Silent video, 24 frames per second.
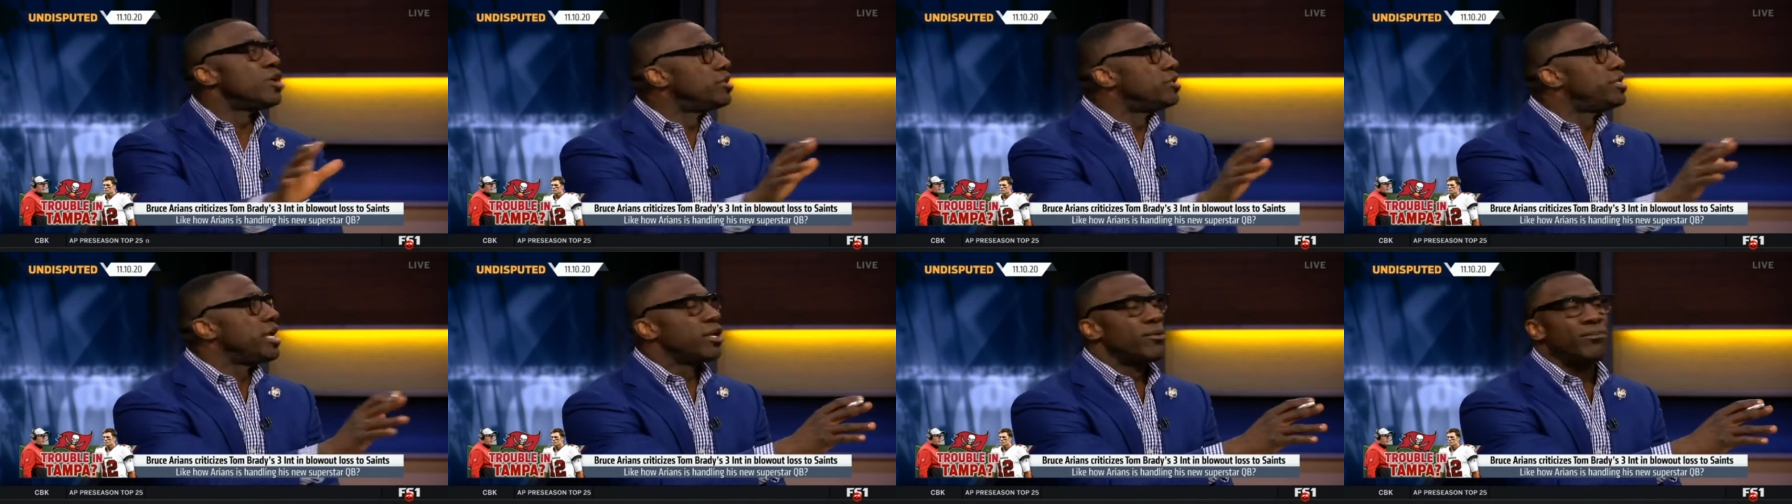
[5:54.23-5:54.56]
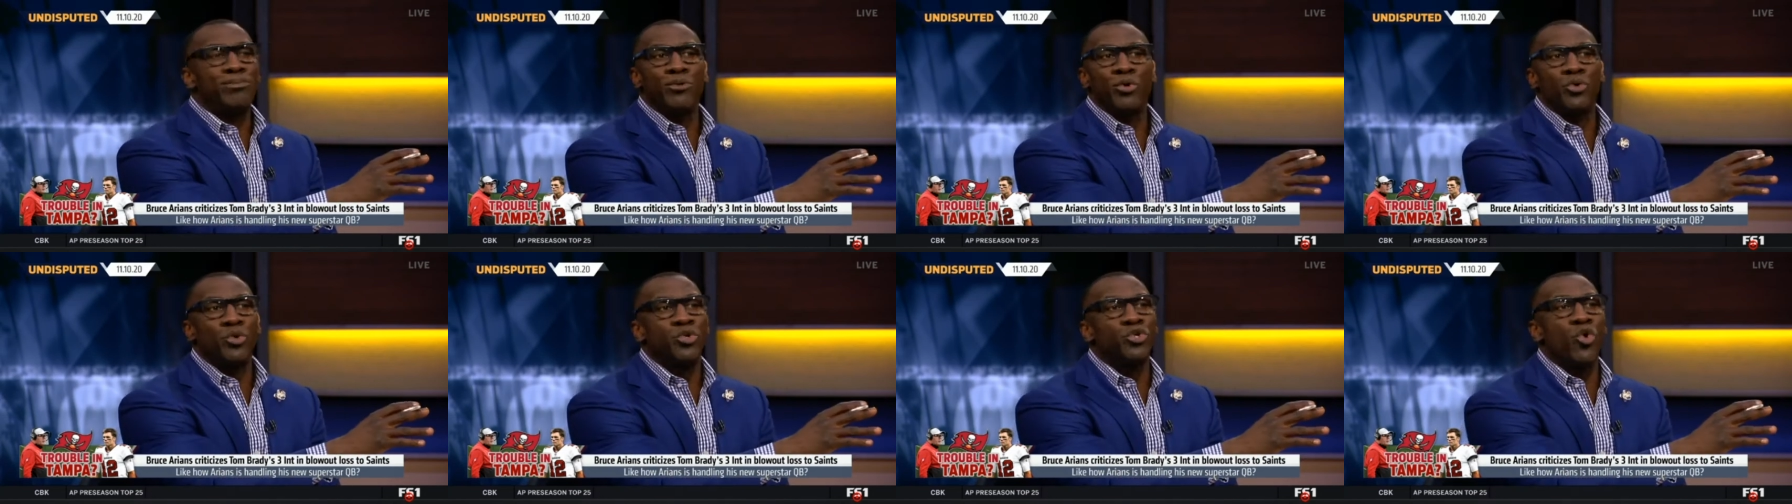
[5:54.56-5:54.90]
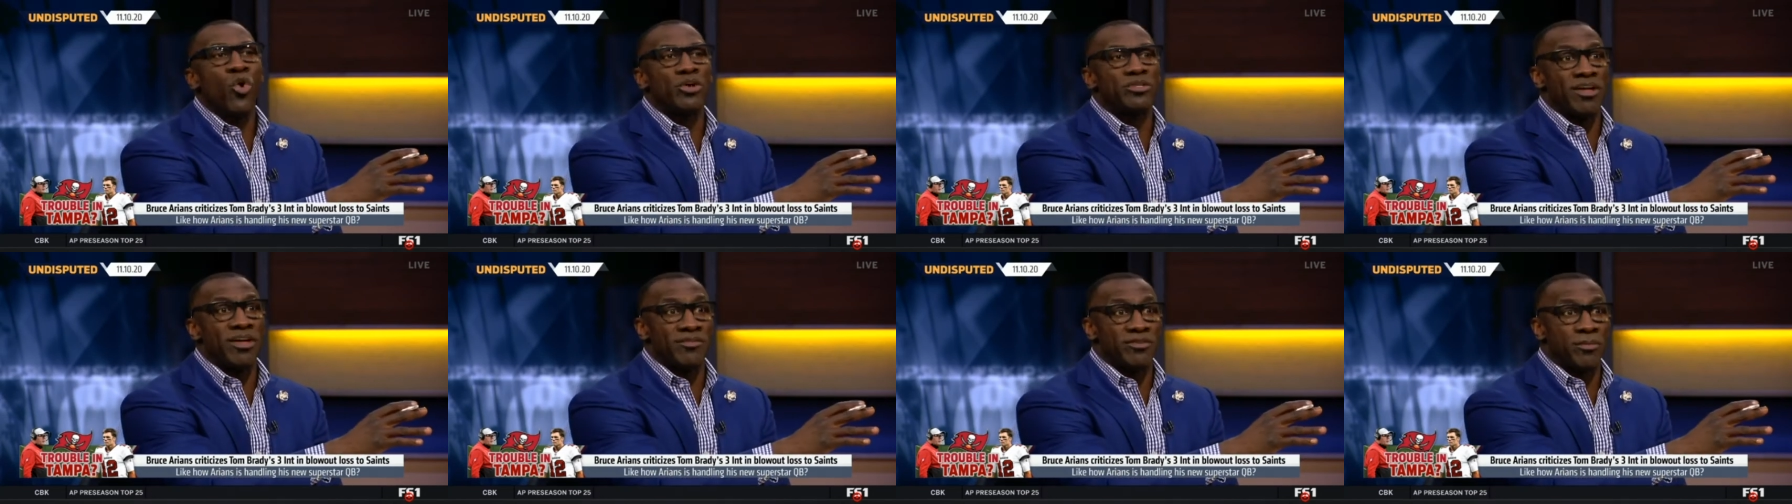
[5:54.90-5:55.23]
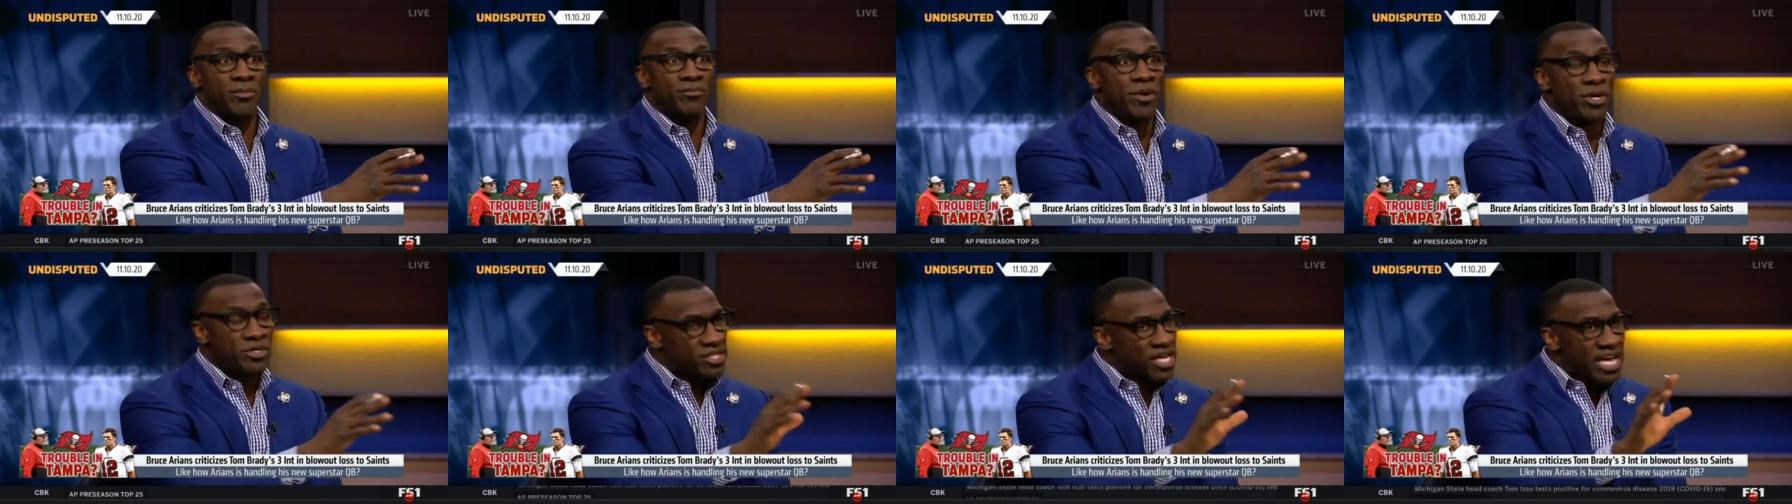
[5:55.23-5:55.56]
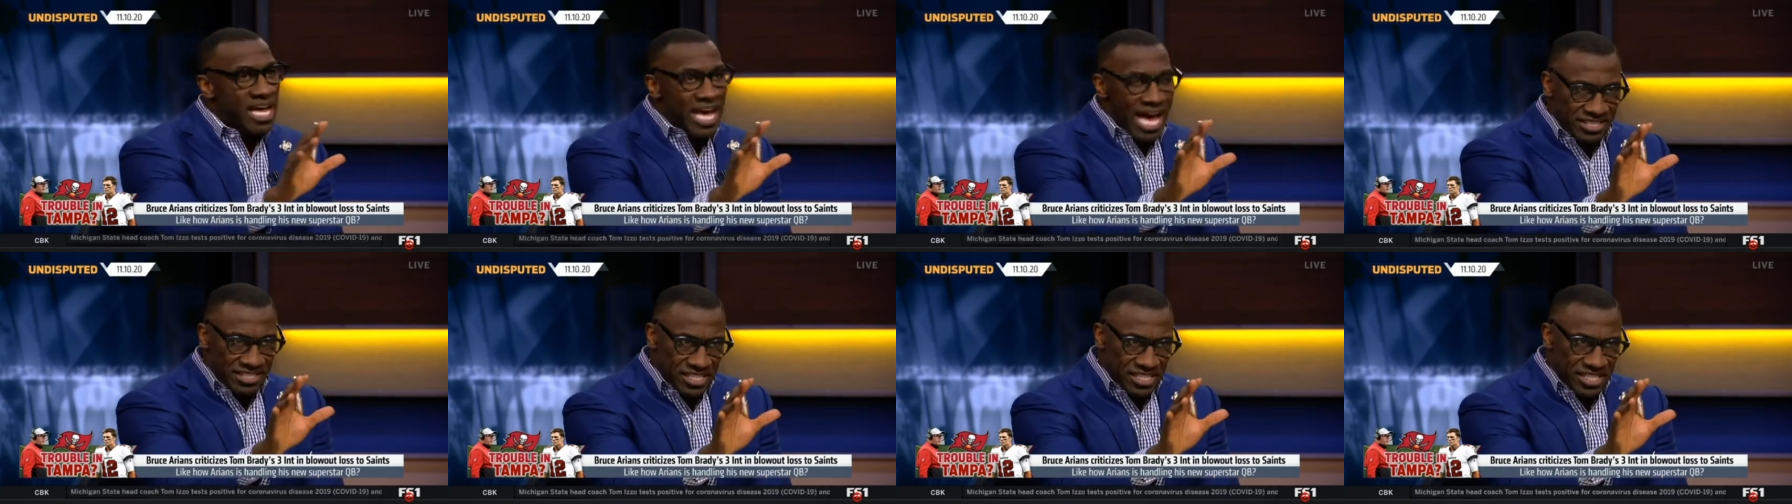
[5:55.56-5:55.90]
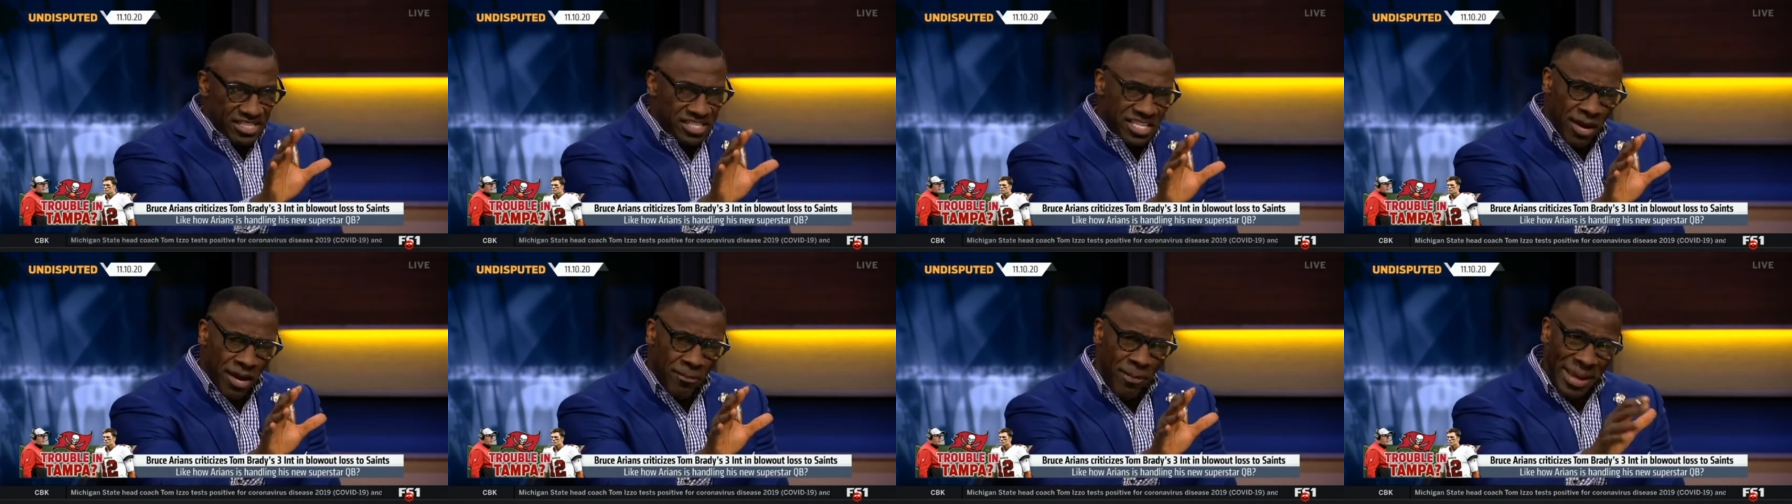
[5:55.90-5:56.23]
They'd have blew the doors off the book. Mm. I say,
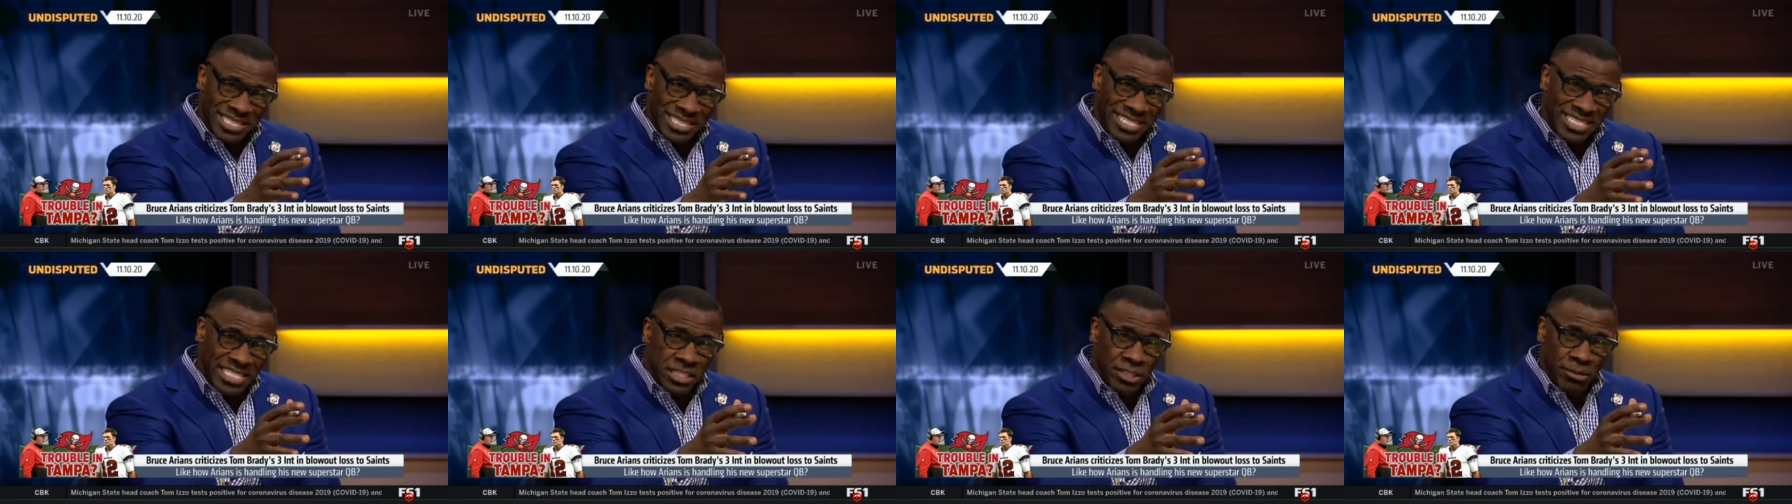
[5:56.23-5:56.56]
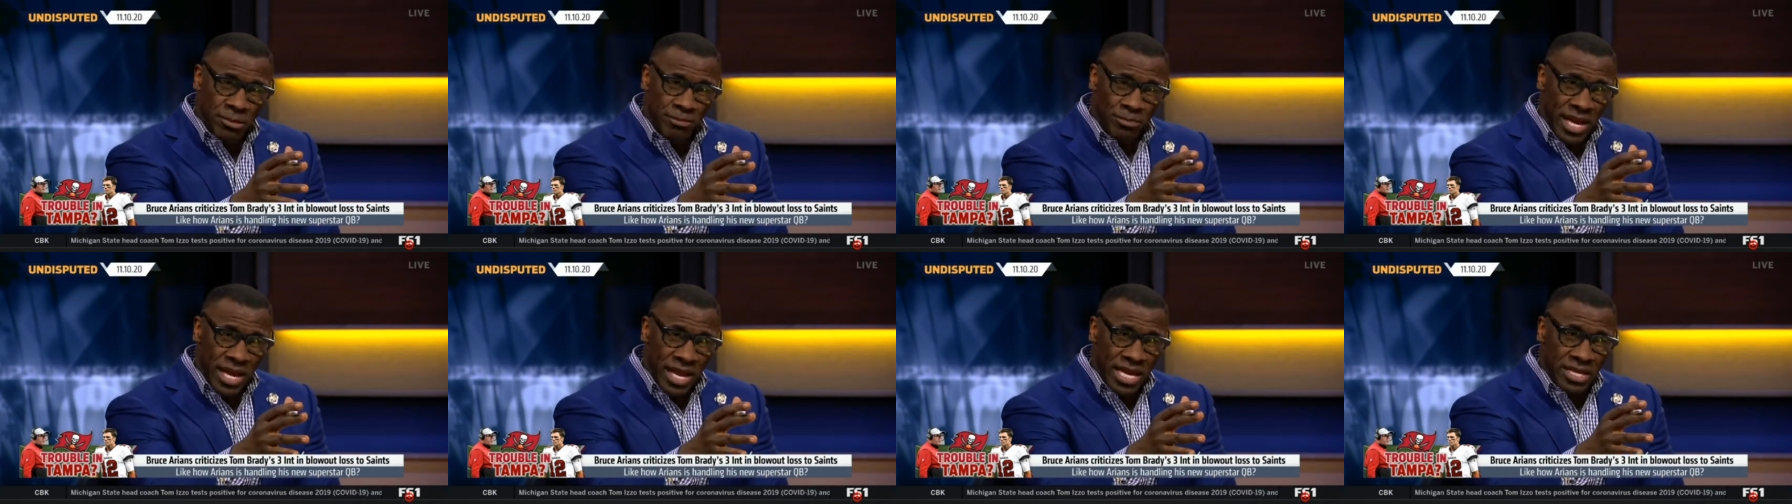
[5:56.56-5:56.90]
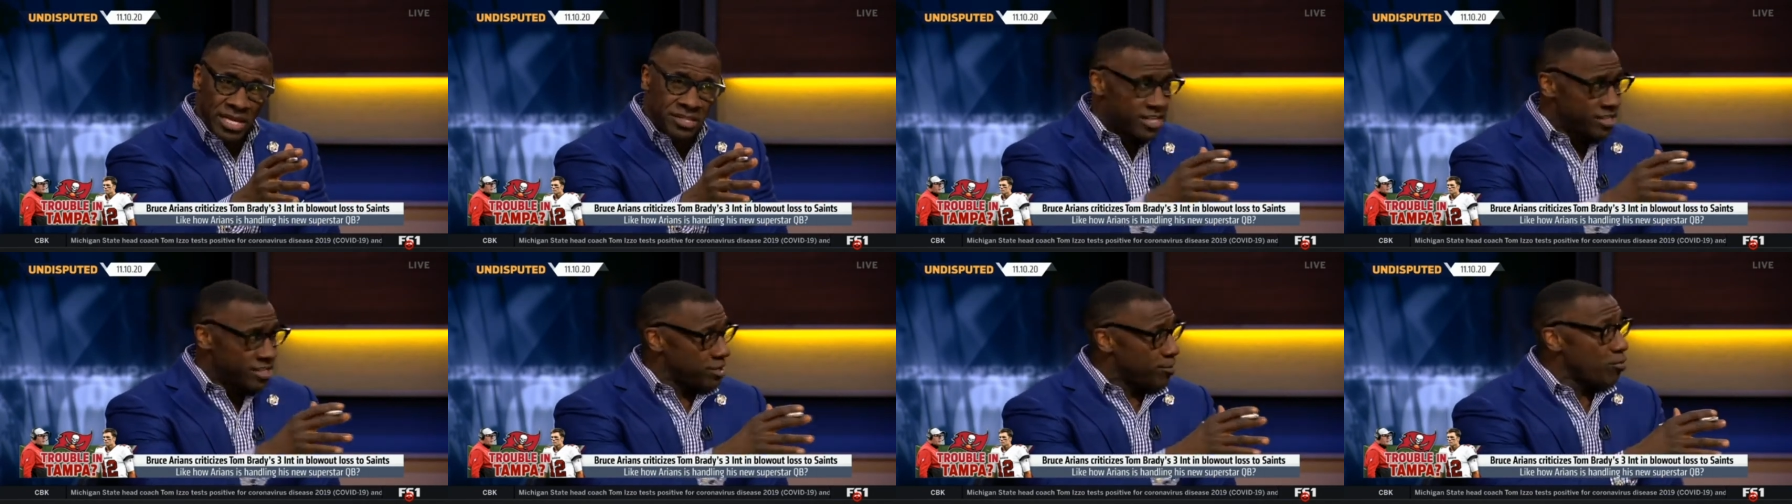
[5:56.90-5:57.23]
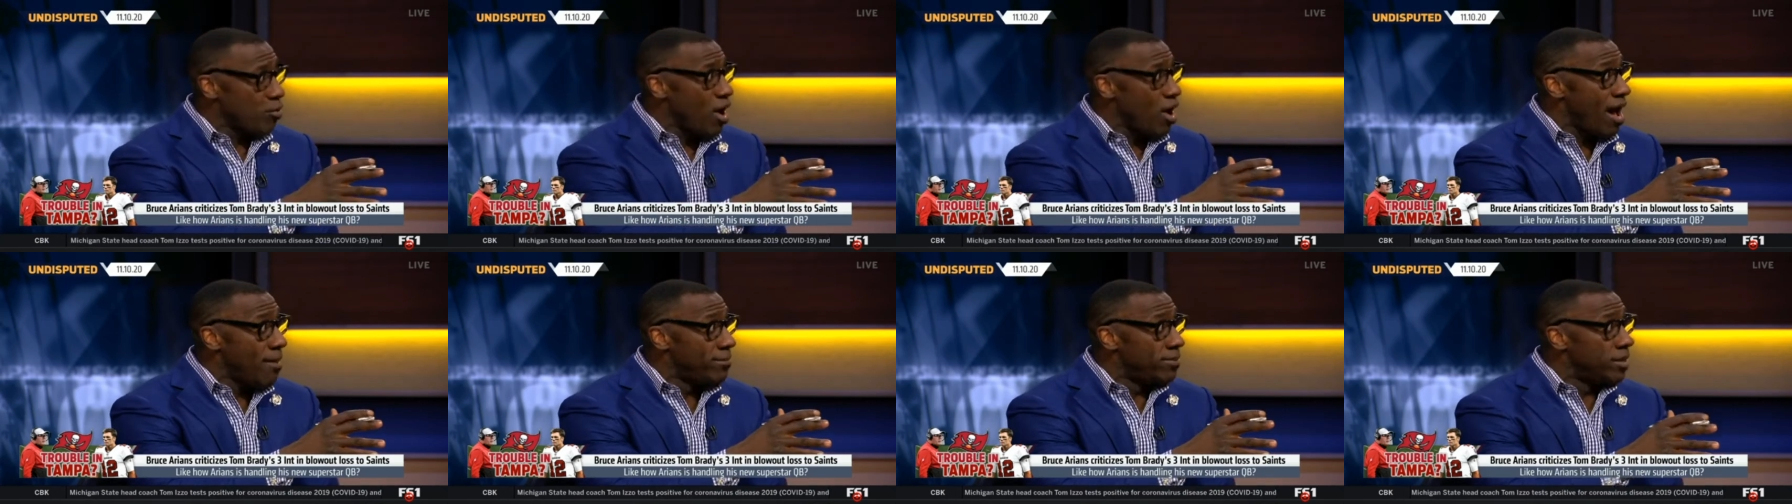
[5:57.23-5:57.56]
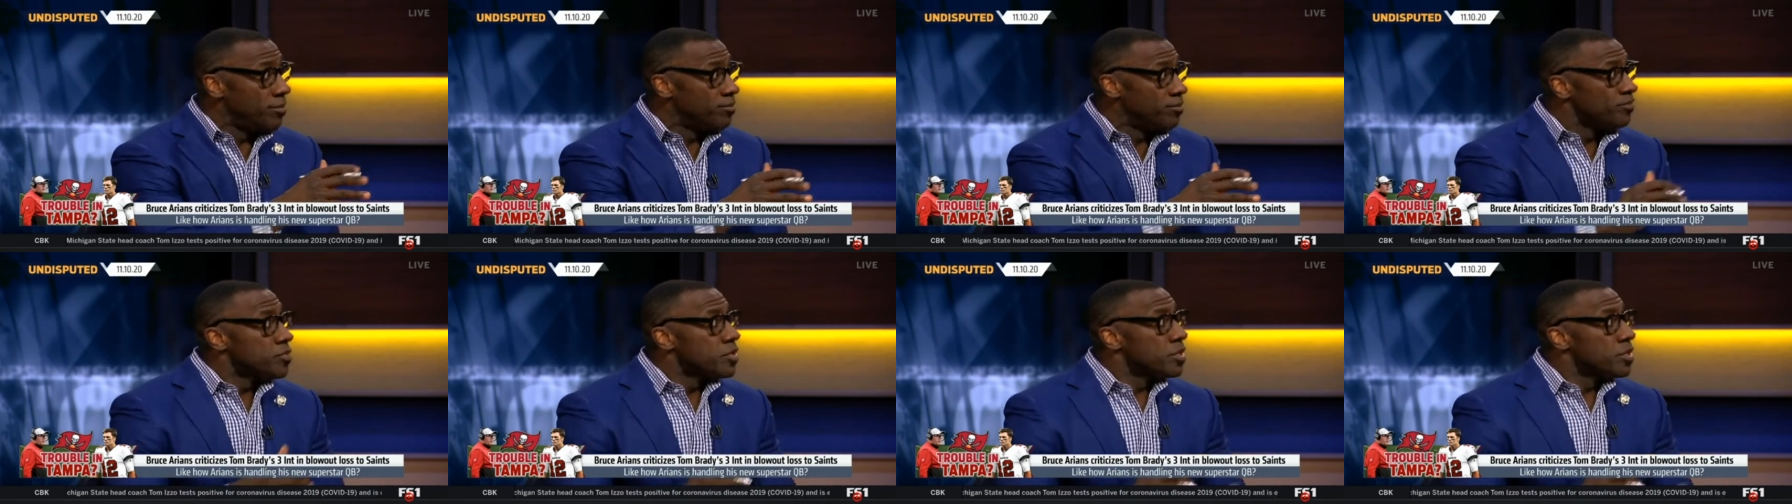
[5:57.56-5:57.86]
Skip, I see some things that's a problem.